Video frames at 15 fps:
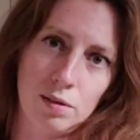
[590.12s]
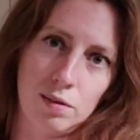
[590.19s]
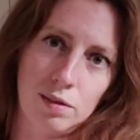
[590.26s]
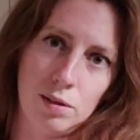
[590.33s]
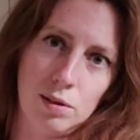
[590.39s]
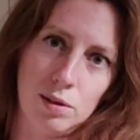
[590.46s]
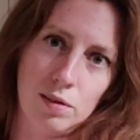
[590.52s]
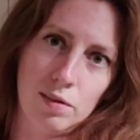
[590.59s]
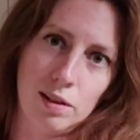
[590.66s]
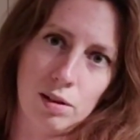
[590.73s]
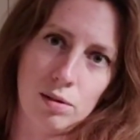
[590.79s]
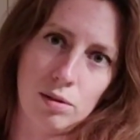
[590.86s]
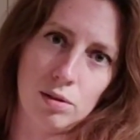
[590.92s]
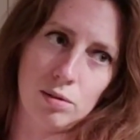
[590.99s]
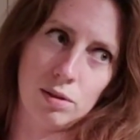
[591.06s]
you can
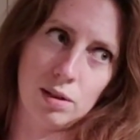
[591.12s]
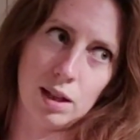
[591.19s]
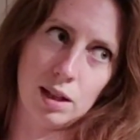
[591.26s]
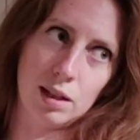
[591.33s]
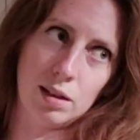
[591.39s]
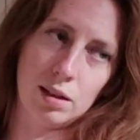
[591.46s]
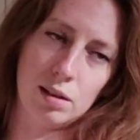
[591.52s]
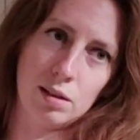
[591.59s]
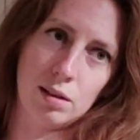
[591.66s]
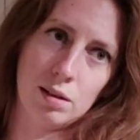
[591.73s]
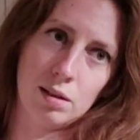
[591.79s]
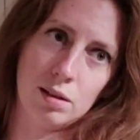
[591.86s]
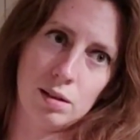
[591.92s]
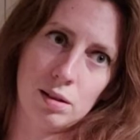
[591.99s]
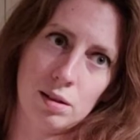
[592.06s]
tilt your neck,
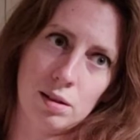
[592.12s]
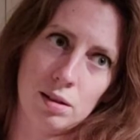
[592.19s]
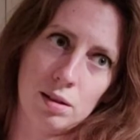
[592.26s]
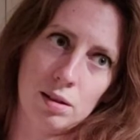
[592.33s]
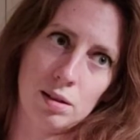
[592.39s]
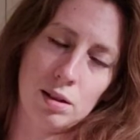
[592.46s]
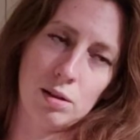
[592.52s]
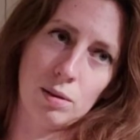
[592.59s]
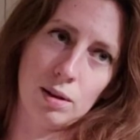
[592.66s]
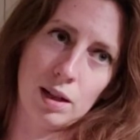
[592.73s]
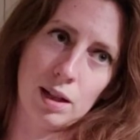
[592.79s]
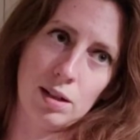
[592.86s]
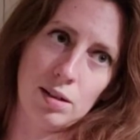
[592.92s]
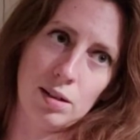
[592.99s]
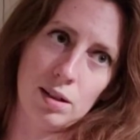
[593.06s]
your
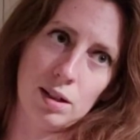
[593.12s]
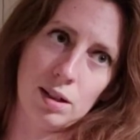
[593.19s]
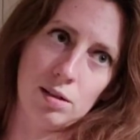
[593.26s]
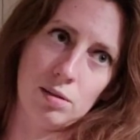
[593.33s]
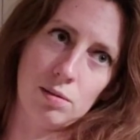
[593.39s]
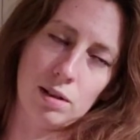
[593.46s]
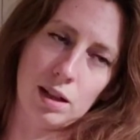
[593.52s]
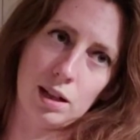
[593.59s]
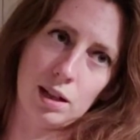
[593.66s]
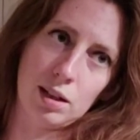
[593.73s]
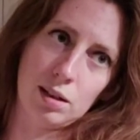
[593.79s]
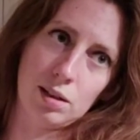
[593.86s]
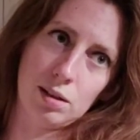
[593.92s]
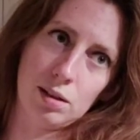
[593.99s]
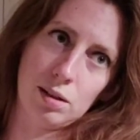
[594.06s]
head and your neck
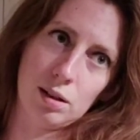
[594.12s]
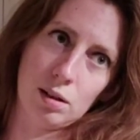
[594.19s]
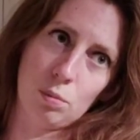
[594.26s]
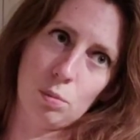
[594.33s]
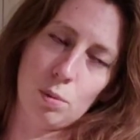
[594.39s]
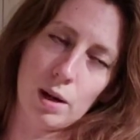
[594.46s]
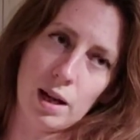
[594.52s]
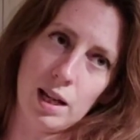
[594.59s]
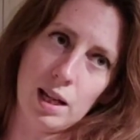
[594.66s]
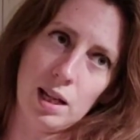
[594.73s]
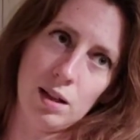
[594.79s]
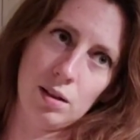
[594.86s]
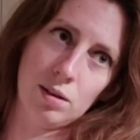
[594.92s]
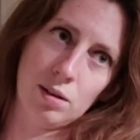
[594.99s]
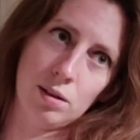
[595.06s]

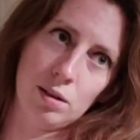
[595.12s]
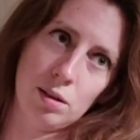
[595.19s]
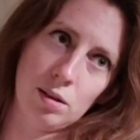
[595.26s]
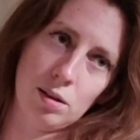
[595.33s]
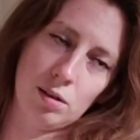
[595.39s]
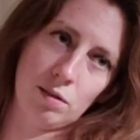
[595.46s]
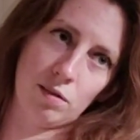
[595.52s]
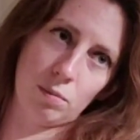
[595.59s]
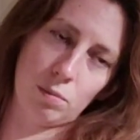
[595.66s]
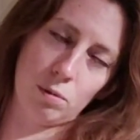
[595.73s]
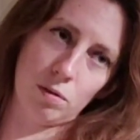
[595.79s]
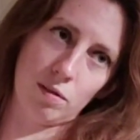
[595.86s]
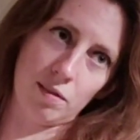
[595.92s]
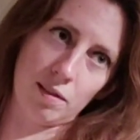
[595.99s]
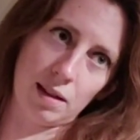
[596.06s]
away
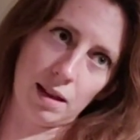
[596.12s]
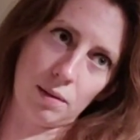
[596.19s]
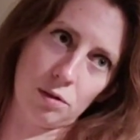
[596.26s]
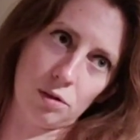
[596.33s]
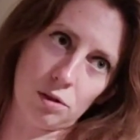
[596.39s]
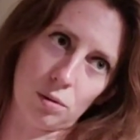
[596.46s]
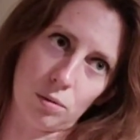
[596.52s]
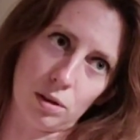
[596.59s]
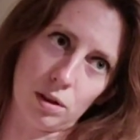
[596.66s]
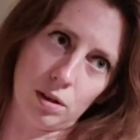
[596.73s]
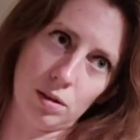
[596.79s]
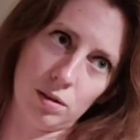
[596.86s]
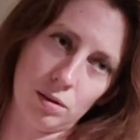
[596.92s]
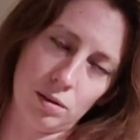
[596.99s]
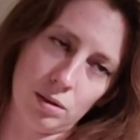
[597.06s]
towards the left shoulder,
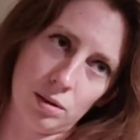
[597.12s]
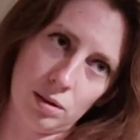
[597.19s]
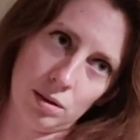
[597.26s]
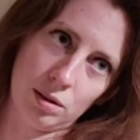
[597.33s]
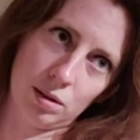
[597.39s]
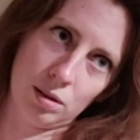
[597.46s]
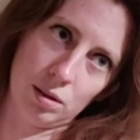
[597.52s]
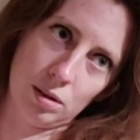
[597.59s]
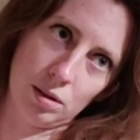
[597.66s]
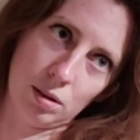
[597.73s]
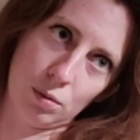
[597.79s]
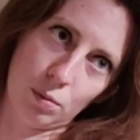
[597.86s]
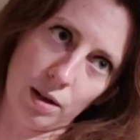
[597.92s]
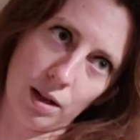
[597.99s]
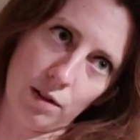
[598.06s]

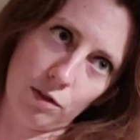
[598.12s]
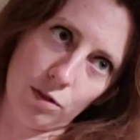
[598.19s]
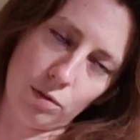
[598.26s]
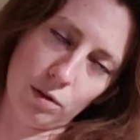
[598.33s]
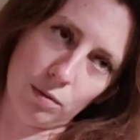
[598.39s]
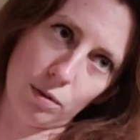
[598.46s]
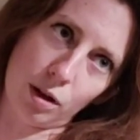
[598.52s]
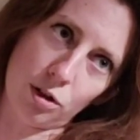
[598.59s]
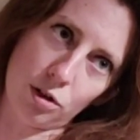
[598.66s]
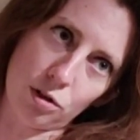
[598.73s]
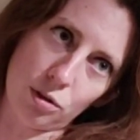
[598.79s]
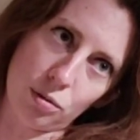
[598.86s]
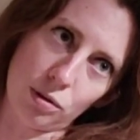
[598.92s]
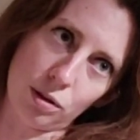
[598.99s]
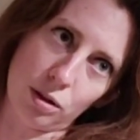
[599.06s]
away from the right
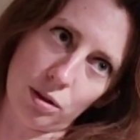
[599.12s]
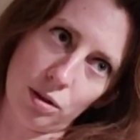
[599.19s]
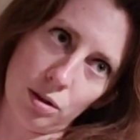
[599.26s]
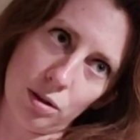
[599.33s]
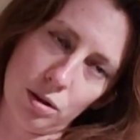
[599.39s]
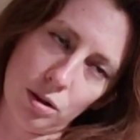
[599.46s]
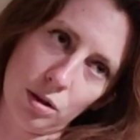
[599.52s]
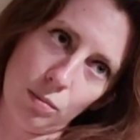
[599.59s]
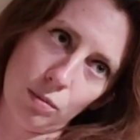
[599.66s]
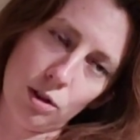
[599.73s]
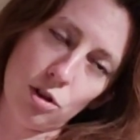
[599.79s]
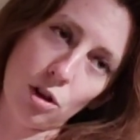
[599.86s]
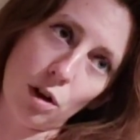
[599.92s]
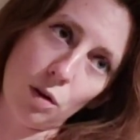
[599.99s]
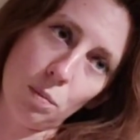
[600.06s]
shoulder,
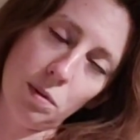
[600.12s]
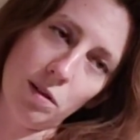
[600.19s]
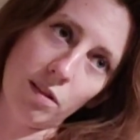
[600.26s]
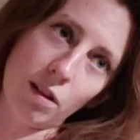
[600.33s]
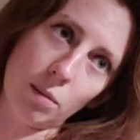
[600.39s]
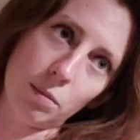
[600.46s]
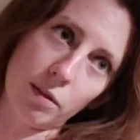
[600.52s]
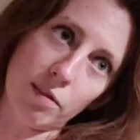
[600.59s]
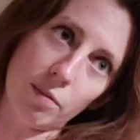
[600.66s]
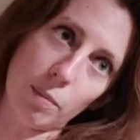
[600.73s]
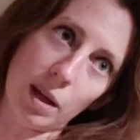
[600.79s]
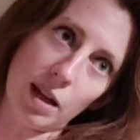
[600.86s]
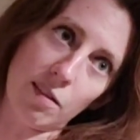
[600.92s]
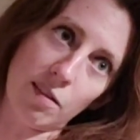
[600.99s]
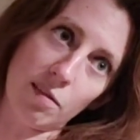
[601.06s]
which opens up the
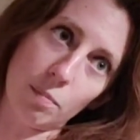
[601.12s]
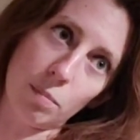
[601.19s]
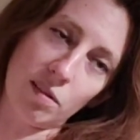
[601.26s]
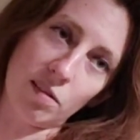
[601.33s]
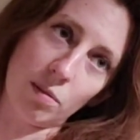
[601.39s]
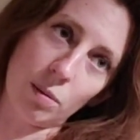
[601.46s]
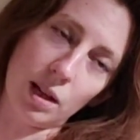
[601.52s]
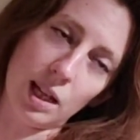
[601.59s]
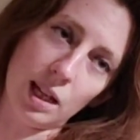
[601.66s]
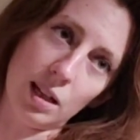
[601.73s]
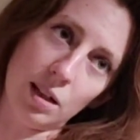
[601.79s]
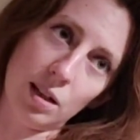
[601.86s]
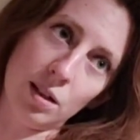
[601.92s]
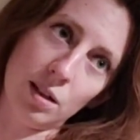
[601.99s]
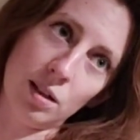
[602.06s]
space between